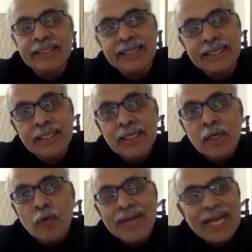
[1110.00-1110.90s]

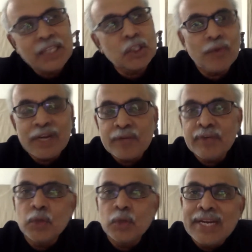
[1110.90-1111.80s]
when
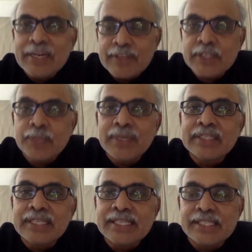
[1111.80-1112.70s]
we do an
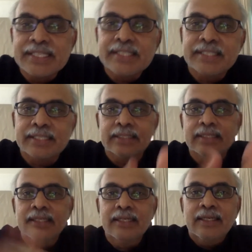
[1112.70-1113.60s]
investment thesis,
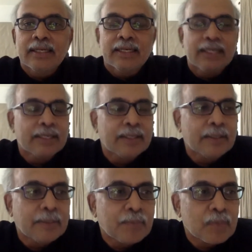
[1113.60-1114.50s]

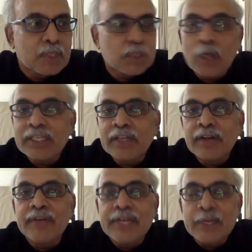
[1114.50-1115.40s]
it's not the
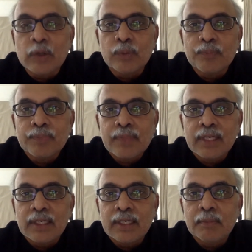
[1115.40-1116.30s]
revenue,
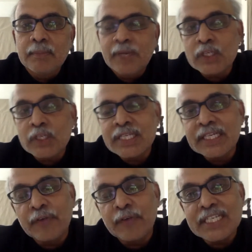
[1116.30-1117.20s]
because the
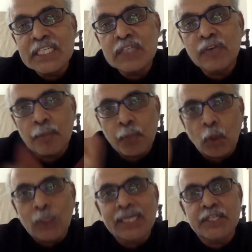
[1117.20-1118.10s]
definitions for a
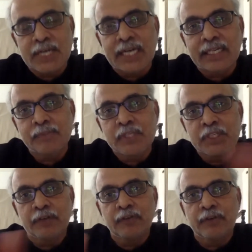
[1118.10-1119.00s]
product startups
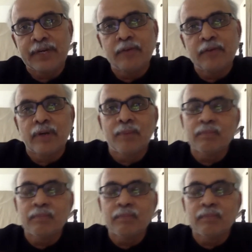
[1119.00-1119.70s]
is different from